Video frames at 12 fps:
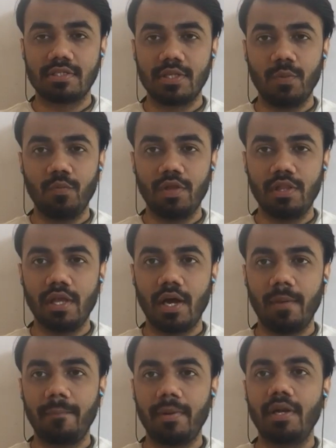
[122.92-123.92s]
system with the
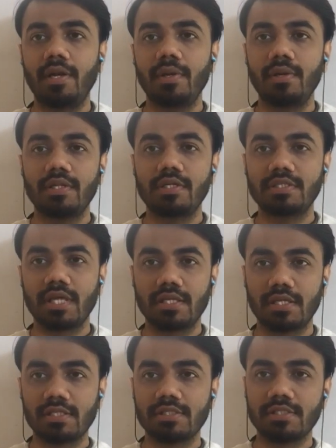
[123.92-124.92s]
appendicular
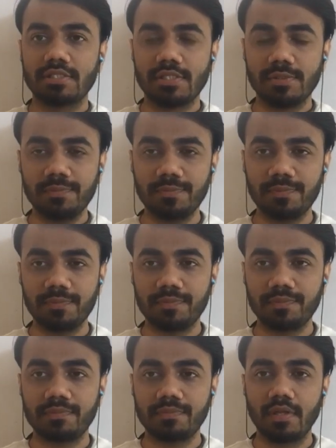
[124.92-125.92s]
skeletal system.
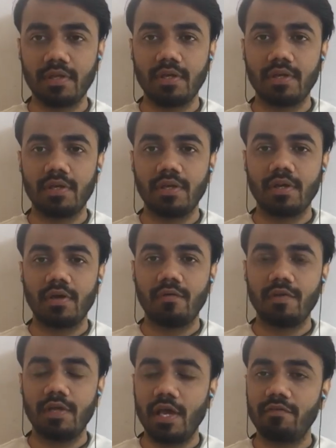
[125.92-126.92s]

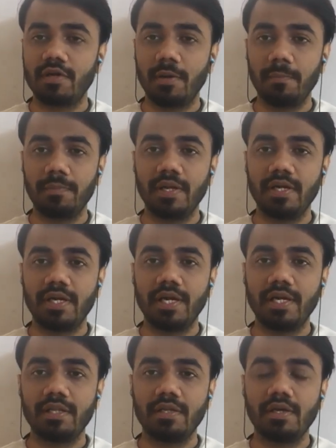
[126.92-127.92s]
We have
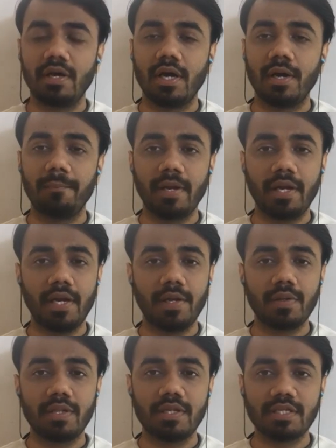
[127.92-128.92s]
completed
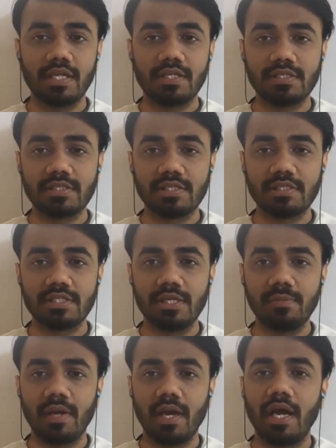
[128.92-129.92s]
appendicular skeletal
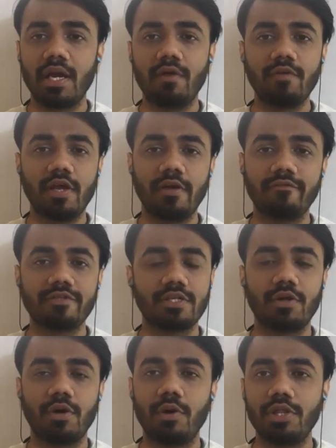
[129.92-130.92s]
system and we have
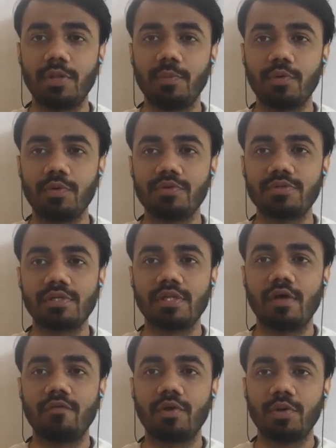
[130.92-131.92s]
seen all the bones
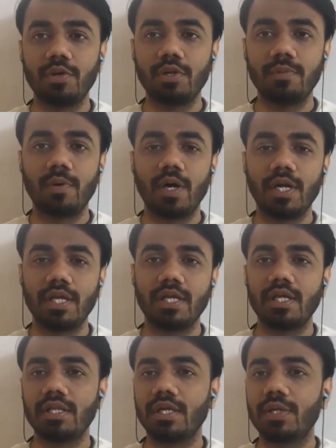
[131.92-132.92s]
in our whole
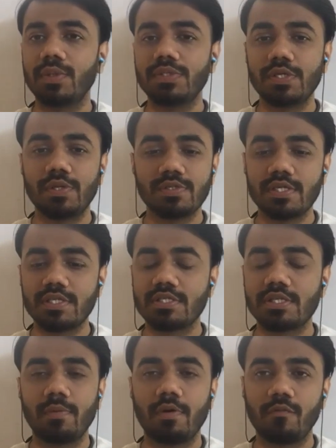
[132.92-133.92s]
body, the 206
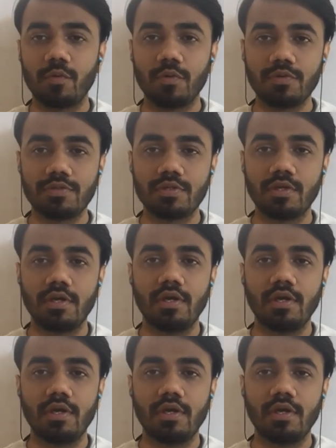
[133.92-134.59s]
number of bones.